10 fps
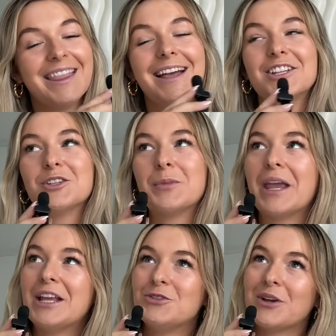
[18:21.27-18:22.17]
That just
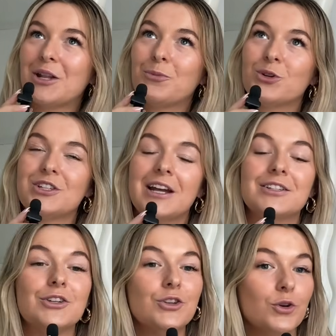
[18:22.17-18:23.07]
means you're getting pushed out
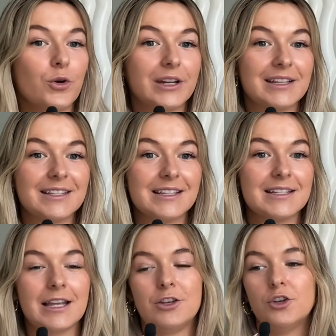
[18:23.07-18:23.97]
to new
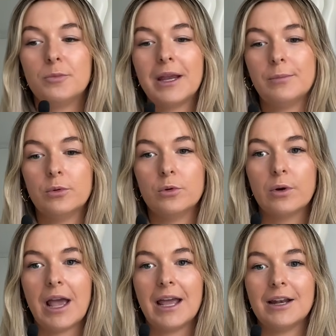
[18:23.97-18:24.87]
audiences and new
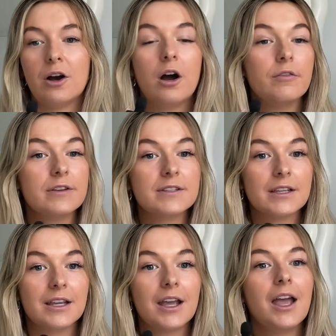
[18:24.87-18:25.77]
people. And
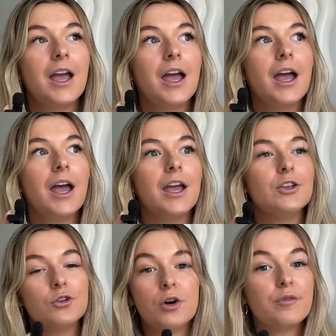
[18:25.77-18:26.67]
obviously,
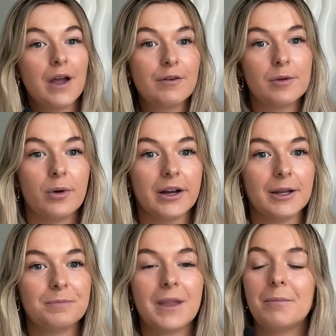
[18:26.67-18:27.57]
you're not for
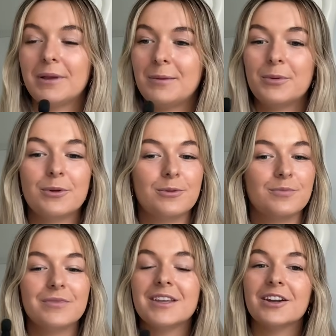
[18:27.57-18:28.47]
everybody. And
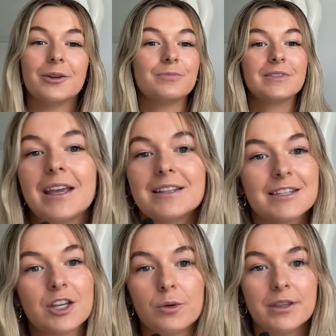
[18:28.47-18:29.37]
people, they're
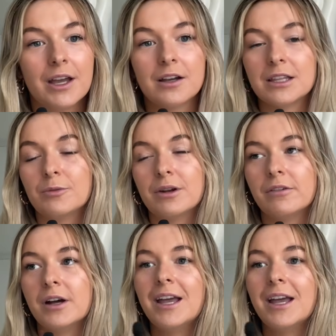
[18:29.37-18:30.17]
insecure, they're ugly, whatever.